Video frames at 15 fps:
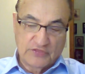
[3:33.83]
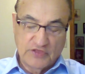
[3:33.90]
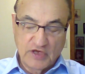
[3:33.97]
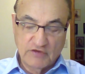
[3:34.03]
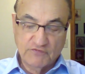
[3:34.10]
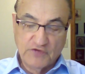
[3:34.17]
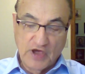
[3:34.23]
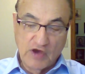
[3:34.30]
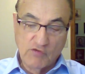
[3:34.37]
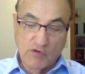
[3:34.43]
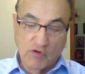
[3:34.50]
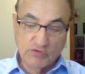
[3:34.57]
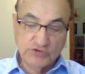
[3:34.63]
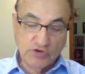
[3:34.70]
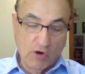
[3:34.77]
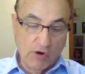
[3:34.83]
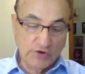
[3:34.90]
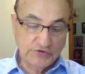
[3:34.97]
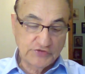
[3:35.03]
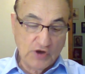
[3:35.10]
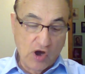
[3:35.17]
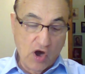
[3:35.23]
Then Pharaoh
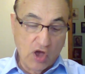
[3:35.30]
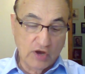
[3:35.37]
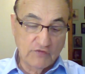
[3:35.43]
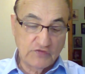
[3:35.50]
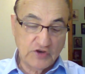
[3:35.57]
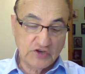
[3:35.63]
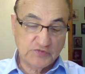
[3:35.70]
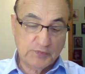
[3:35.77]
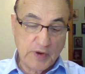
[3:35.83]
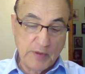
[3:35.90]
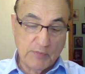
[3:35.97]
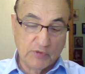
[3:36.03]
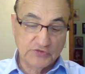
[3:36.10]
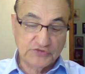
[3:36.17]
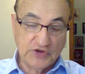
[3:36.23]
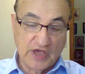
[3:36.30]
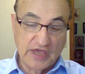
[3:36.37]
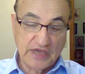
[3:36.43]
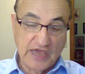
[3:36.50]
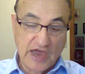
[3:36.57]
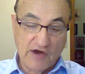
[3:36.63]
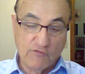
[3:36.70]
charged all of his people,
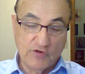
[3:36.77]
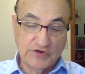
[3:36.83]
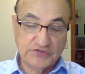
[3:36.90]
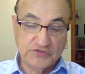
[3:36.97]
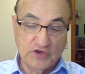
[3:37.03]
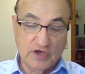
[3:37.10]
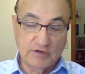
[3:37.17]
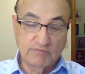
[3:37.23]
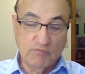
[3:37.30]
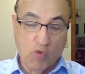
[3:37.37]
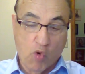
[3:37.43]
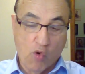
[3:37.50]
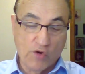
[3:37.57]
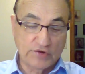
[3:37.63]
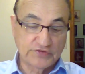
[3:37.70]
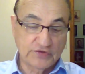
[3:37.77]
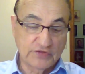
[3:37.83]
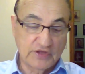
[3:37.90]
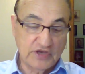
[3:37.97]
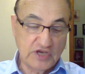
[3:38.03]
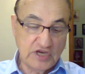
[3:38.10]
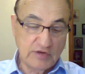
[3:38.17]
saying, every son born
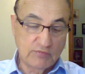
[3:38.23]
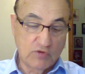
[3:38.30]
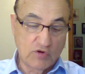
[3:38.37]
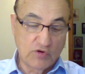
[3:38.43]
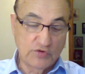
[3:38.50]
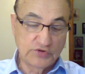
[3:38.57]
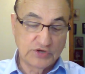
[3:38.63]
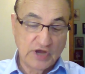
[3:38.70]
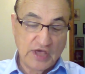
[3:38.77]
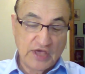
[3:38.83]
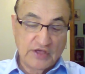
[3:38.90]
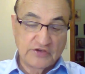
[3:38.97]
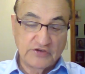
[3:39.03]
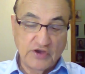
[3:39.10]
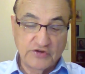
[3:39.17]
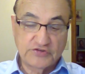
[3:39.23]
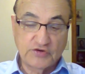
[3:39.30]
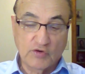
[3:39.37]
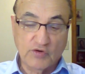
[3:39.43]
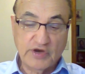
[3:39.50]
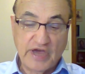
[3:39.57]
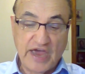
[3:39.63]
to the Hebrews you
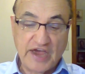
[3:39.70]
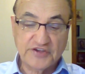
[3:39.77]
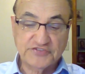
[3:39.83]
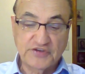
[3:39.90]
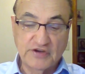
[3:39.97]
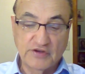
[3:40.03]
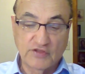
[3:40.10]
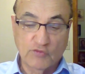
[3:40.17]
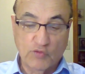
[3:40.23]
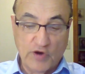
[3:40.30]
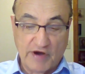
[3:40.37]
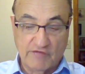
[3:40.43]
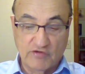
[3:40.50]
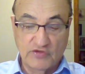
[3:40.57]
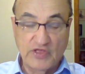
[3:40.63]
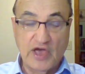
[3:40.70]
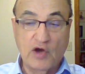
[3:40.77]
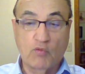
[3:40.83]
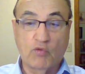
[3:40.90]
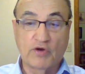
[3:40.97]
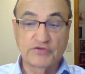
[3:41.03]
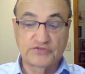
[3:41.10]
shall cast into the river.
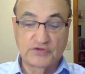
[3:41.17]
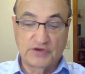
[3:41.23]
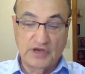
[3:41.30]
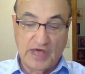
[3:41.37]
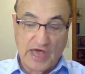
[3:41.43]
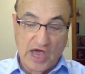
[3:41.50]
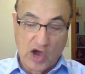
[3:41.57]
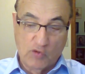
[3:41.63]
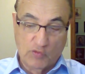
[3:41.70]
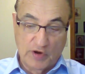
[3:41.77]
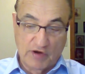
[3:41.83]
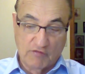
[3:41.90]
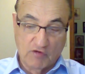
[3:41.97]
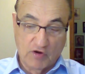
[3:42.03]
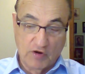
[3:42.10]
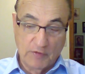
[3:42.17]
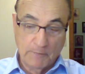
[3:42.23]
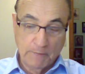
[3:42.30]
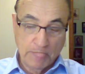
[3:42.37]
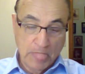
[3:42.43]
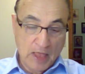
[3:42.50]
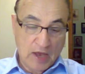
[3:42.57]
That was the Nile
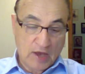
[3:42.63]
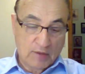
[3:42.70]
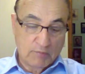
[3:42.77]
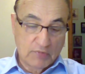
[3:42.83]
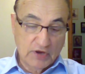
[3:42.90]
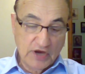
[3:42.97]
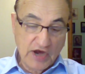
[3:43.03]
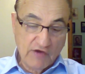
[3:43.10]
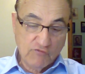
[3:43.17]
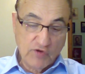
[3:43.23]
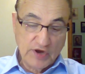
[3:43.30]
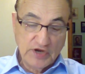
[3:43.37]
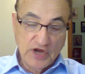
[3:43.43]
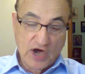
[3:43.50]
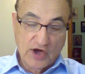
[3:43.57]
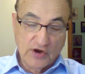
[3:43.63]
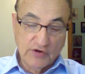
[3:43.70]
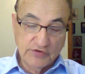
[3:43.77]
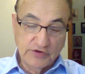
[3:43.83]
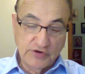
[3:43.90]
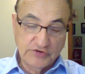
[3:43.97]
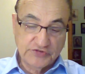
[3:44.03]
River. But every
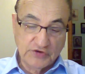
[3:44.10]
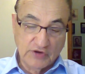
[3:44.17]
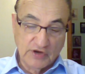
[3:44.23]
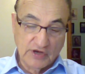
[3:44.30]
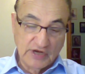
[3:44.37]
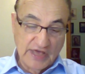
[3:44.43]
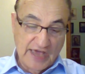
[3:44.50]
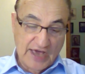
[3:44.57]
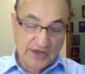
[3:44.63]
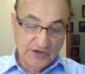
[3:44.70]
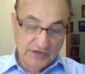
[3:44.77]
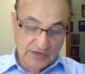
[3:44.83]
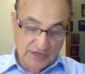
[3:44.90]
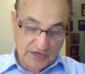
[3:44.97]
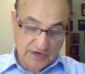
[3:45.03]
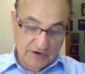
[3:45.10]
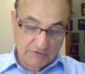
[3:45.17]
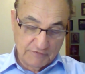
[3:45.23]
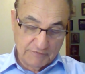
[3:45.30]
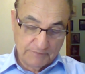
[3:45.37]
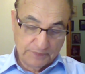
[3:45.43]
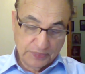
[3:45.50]
daughter you shall allow to
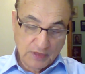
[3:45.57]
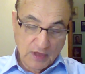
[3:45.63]
live.